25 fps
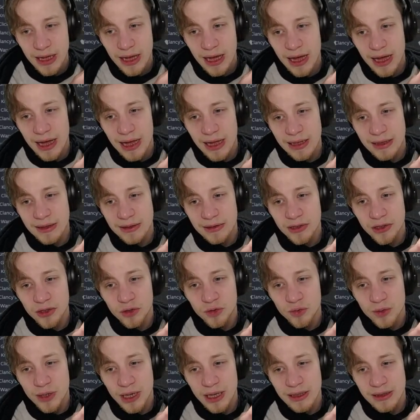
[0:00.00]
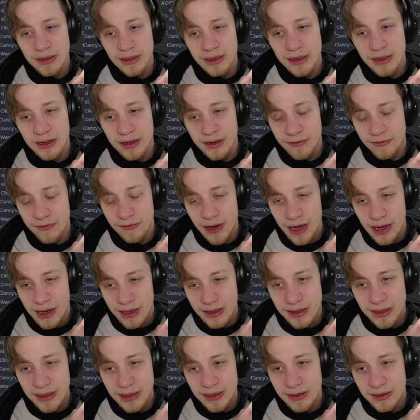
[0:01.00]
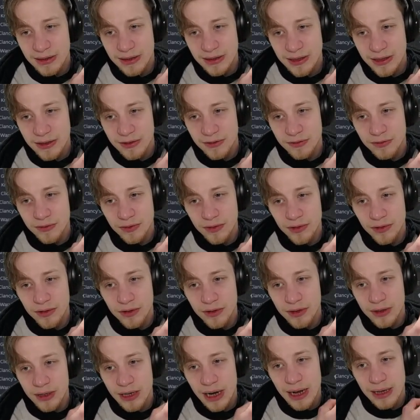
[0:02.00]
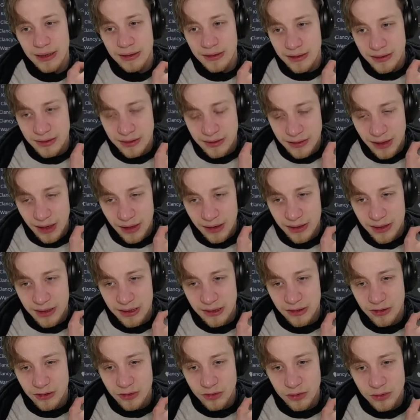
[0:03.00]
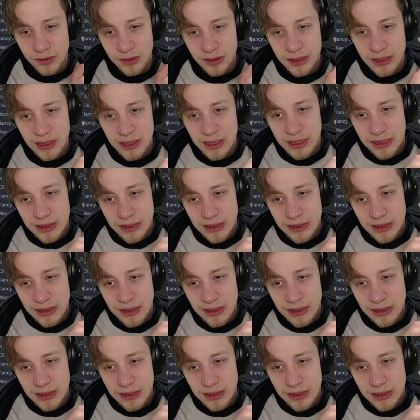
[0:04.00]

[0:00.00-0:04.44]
and you get rewarded for understanding the rules.